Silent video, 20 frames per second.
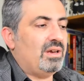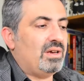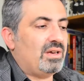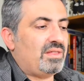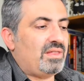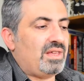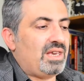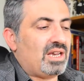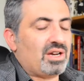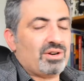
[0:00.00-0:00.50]

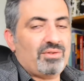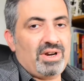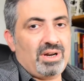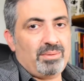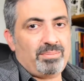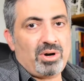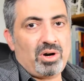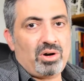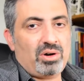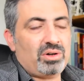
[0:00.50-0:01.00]
The
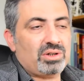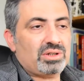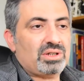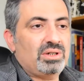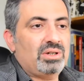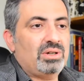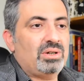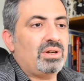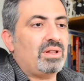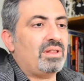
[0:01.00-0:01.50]
GorillaPod
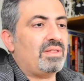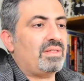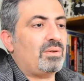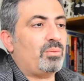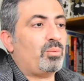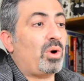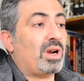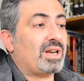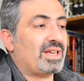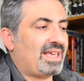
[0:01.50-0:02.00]

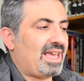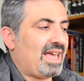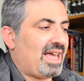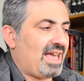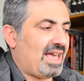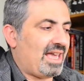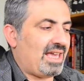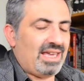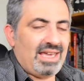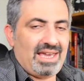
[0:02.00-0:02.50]

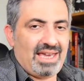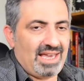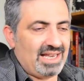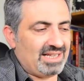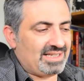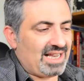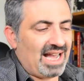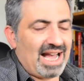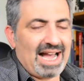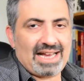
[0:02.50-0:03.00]
1K
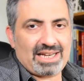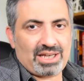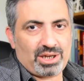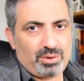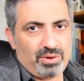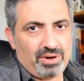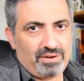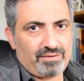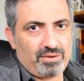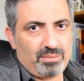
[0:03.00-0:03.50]
is
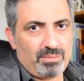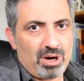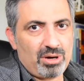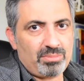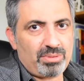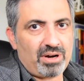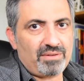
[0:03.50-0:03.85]
adequate for mobile